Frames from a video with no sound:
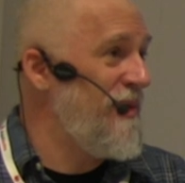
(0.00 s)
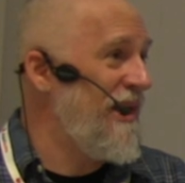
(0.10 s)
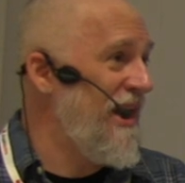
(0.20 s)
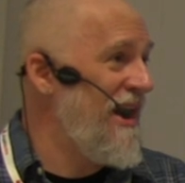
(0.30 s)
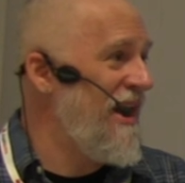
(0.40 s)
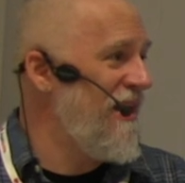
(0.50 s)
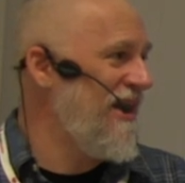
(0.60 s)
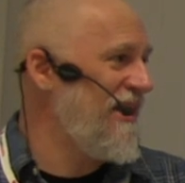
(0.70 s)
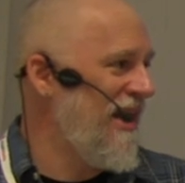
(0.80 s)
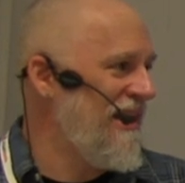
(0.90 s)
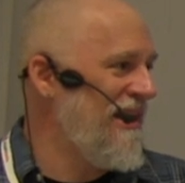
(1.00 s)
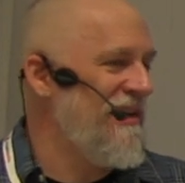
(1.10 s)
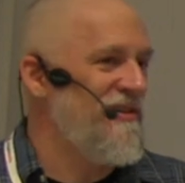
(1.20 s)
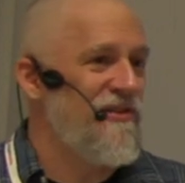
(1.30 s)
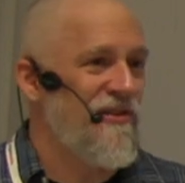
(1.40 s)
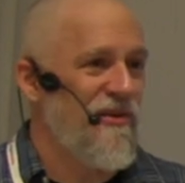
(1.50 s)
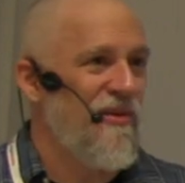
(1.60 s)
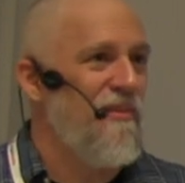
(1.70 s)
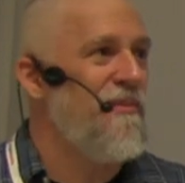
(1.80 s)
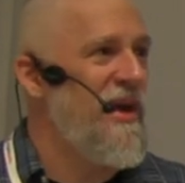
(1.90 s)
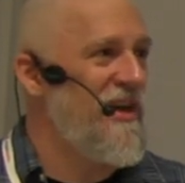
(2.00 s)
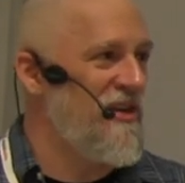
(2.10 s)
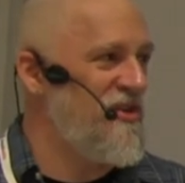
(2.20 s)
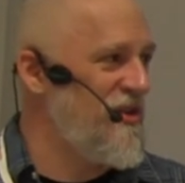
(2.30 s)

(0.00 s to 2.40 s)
WAI-ARIA guidelines. So making